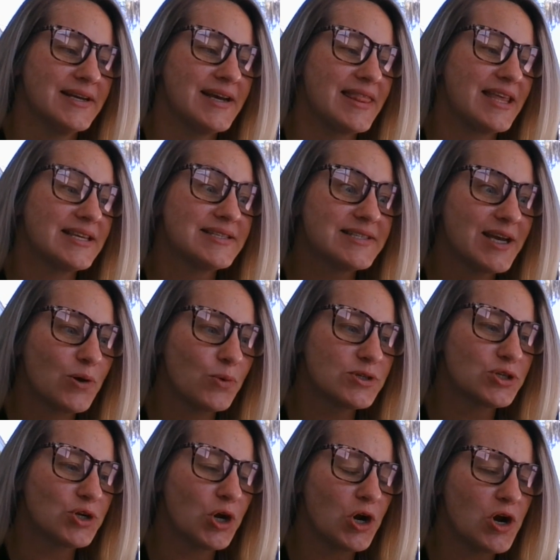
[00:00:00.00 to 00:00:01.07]
The stick was
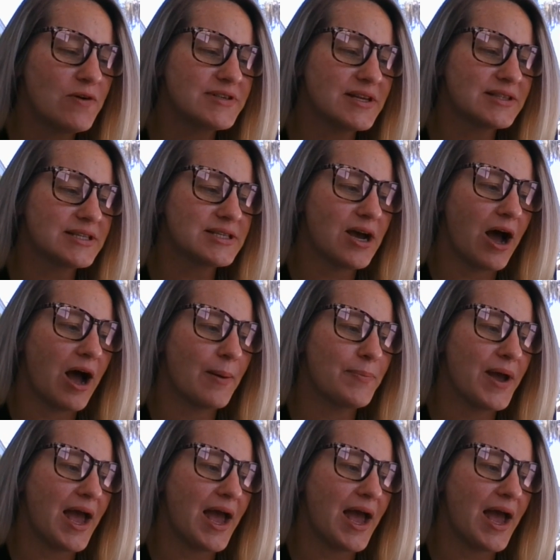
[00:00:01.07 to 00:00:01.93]
curved at the top,